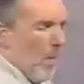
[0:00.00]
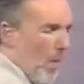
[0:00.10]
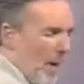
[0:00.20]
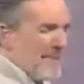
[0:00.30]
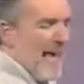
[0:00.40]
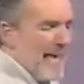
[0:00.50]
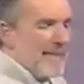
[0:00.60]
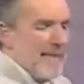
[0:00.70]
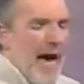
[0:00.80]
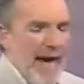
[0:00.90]
what
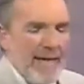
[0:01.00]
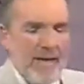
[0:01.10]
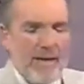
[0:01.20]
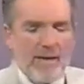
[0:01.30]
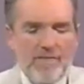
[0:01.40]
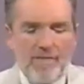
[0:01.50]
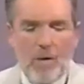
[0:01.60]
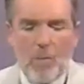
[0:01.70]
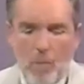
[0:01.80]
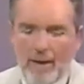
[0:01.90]
that kind of
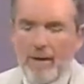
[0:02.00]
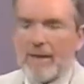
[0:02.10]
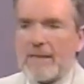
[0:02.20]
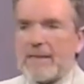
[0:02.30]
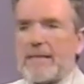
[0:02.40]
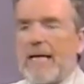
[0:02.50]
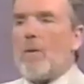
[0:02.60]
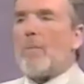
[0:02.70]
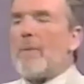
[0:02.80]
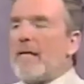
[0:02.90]
awareness has
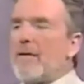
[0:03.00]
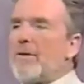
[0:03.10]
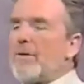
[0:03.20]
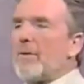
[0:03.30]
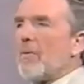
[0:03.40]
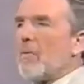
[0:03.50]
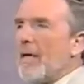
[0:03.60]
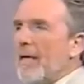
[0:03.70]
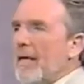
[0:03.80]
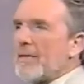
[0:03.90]
helped me to do
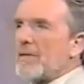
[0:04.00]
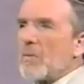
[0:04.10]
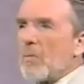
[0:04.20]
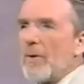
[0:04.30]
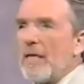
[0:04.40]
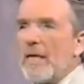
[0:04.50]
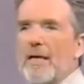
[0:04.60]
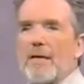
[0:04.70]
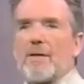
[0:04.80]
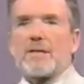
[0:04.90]
is to really
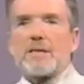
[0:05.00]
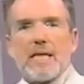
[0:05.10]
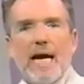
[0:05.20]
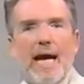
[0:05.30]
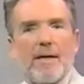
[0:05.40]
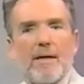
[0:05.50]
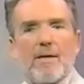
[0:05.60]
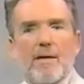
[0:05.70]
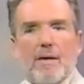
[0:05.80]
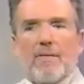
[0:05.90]
understand
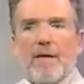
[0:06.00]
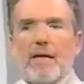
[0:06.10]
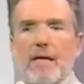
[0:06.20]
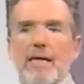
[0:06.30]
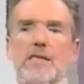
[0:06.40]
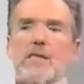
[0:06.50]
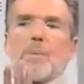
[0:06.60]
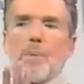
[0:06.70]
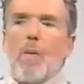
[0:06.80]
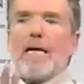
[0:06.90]
that at least the
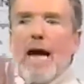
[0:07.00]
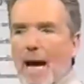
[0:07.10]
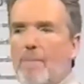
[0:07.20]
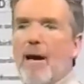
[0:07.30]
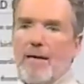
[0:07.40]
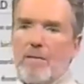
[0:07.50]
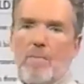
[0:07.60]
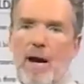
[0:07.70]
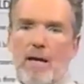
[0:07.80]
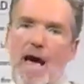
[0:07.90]
point I'm at in
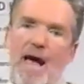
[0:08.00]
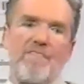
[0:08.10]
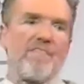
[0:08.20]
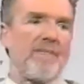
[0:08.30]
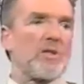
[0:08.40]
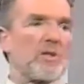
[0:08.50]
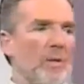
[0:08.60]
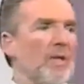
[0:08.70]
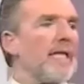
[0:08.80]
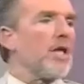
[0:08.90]
my life, in the
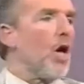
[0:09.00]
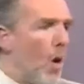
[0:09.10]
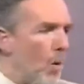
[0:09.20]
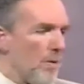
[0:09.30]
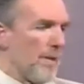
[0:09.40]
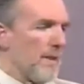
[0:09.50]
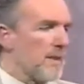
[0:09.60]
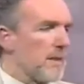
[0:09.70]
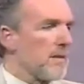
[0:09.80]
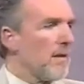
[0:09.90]
journey to
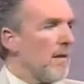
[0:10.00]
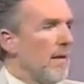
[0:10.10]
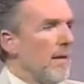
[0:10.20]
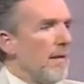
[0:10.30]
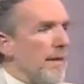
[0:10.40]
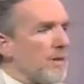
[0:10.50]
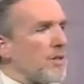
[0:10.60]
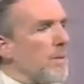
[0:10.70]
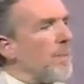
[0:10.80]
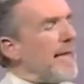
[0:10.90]
wholeness, is
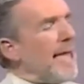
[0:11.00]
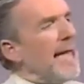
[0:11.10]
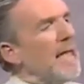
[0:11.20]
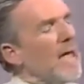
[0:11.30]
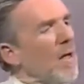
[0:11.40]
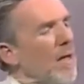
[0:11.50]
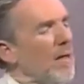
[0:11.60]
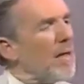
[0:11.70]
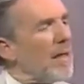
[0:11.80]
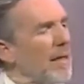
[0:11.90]
to begin to
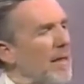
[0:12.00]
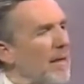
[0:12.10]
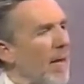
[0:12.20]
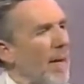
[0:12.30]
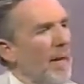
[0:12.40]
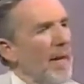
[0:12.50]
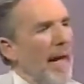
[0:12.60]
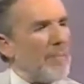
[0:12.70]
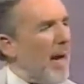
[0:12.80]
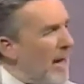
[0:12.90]
look
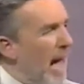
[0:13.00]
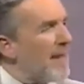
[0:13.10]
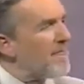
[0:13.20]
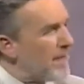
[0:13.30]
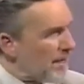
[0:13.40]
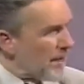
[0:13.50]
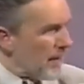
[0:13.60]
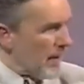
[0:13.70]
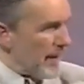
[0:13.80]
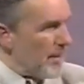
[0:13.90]
at my life
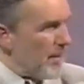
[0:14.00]
differently.